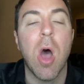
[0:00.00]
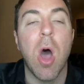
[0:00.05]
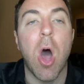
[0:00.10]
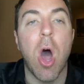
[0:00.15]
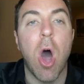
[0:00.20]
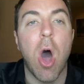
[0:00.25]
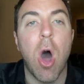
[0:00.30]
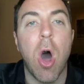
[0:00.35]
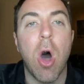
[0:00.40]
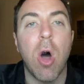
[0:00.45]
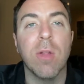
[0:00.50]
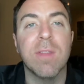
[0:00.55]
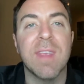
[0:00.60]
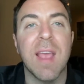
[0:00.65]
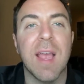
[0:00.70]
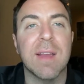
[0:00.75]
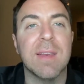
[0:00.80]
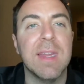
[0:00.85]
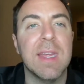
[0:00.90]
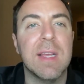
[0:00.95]
All
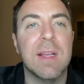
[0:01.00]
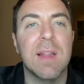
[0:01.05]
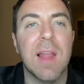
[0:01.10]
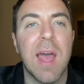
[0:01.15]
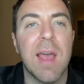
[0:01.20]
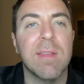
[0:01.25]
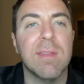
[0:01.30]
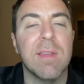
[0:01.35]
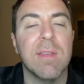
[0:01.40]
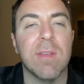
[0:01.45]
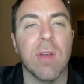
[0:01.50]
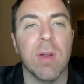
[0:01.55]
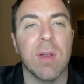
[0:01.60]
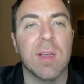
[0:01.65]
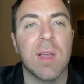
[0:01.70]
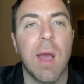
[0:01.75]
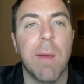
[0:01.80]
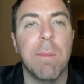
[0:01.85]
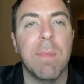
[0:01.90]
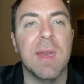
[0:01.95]
technique classes are
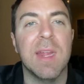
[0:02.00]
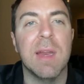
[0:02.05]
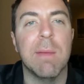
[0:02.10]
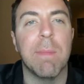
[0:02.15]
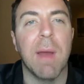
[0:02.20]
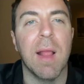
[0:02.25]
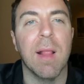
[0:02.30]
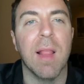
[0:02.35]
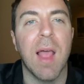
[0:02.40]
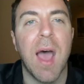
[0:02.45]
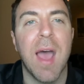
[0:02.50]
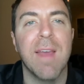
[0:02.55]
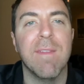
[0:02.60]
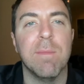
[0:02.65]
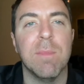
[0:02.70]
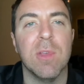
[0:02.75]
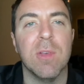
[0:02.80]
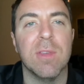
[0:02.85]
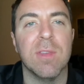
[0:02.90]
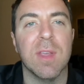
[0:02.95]
accompanied by live
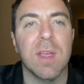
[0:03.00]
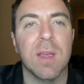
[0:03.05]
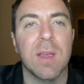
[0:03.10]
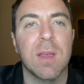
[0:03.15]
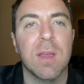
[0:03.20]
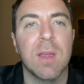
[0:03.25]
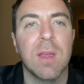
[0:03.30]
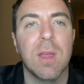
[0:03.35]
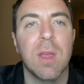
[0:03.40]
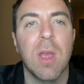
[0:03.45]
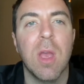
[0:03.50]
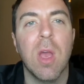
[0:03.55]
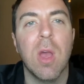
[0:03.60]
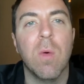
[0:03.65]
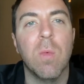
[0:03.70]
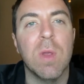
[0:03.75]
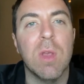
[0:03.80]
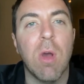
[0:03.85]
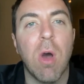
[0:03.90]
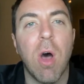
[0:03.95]
music.
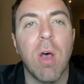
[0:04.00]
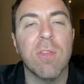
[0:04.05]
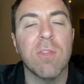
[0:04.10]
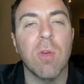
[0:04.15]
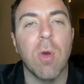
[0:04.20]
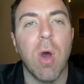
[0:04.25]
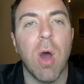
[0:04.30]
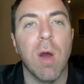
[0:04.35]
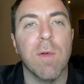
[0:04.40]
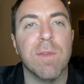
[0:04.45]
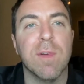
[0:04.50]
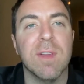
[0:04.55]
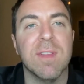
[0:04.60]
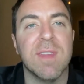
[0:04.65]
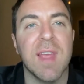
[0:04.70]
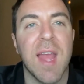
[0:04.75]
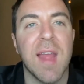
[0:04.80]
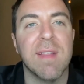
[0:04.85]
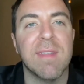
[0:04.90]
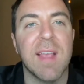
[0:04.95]
We also offer
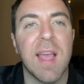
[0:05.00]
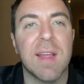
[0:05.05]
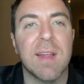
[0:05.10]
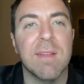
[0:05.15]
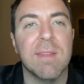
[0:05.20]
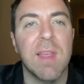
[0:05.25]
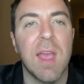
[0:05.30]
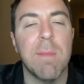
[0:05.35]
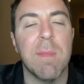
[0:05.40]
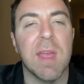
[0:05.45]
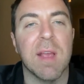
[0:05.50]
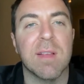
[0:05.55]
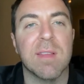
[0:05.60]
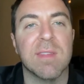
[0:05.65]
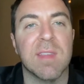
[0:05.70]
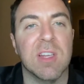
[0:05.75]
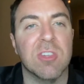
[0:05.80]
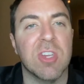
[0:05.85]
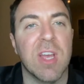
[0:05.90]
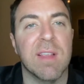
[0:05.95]
dance academics
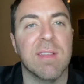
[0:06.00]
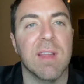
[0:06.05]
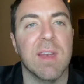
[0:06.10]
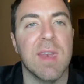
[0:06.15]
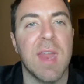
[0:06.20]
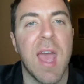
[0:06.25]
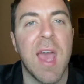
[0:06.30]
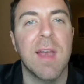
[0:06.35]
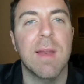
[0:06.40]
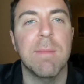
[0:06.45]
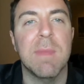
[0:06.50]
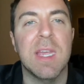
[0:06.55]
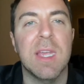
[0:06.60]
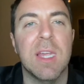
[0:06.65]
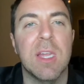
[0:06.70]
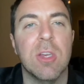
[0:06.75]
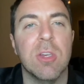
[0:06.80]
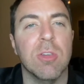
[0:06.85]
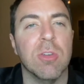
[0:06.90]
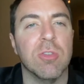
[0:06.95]
such as
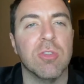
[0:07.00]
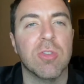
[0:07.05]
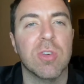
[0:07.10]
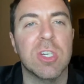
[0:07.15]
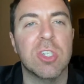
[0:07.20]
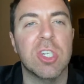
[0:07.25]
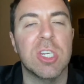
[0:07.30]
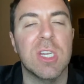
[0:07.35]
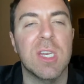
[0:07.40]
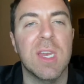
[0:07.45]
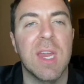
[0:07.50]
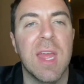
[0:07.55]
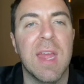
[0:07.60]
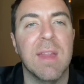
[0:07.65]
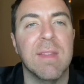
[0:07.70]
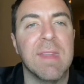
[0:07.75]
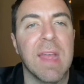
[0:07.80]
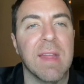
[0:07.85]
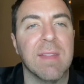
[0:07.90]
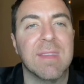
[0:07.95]
anatomy, nutrition,
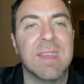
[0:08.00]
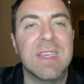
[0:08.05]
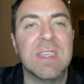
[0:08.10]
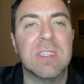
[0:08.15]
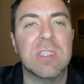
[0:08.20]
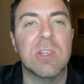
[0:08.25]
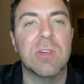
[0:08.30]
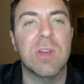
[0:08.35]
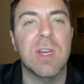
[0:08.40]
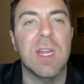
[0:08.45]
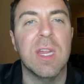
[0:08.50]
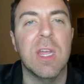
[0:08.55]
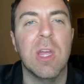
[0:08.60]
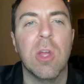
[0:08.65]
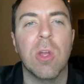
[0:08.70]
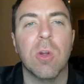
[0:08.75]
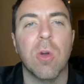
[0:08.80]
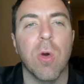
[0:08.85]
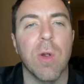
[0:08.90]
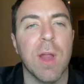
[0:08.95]
dance history,
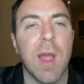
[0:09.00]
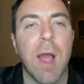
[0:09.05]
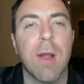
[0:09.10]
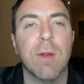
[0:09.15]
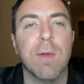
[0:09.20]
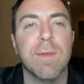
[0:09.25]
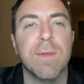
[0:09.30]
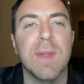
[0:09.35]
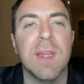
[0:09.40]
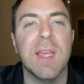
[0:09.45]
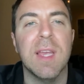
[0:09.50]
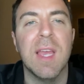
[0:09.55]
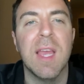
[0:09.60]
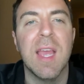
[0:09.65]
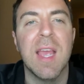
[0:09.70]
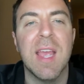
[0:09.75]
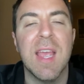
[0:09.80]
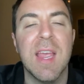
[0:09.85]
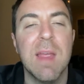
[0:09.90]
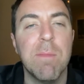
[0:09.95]
choreography,
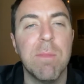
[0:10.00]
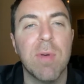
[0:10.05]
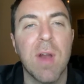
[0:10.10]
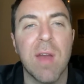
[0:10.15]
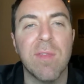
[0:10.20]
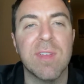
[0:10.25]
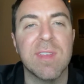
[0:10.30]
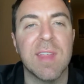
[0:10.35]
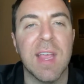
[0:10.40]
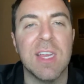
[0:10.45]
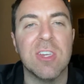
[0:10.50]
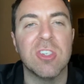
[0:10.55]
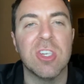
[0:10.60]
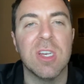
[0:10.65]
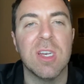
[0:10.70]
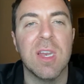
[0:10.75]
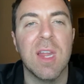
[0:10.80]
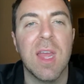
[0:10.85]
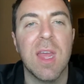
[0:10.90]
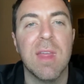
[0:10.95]

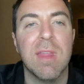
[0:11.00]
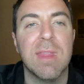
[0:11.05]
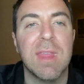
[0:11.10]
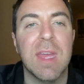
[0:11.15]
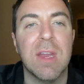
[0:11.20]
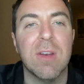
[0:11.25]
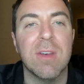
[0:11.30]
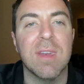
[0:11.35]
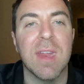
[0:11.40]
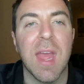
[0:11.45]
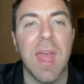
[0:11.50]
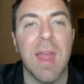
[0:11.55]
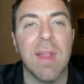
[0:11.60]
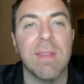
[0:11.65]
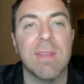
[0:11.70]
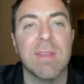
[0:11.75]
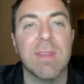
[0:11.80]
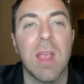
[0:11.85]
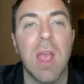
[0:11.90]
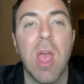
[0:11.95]
improvisation, theater
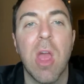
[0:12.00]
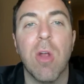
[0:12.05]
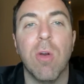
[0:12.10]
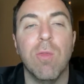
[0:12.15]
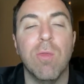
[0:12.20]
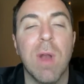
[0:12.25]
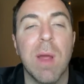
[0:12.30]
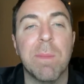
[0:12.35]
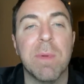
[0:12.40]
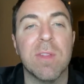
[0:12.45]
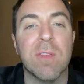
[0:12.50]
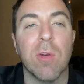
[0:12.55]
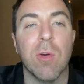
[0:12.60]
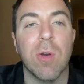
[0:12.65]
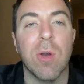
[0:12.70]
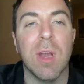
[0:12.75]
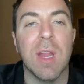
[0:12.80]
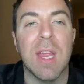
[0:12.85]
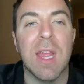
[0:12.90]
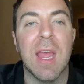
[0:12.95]
dance,
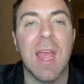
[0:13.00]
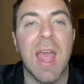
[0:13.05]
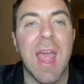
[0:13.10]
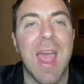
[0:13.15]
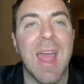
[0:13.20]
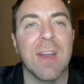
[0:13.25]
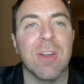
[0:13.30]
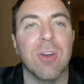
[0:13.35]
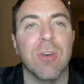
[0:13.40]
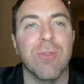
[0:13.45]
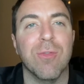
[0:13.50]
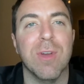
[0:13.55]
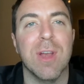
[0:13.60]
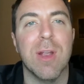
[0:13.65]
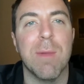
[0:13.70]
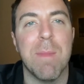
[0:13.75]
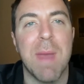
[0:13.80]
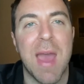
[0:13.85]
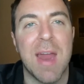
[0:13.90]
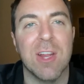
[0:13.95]
repertory, and
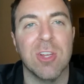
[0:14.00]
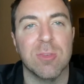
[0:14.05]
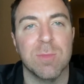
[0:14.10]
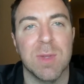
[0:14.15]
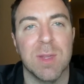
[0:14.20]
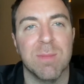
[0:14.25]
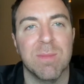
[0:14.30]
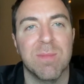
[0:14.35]
career management.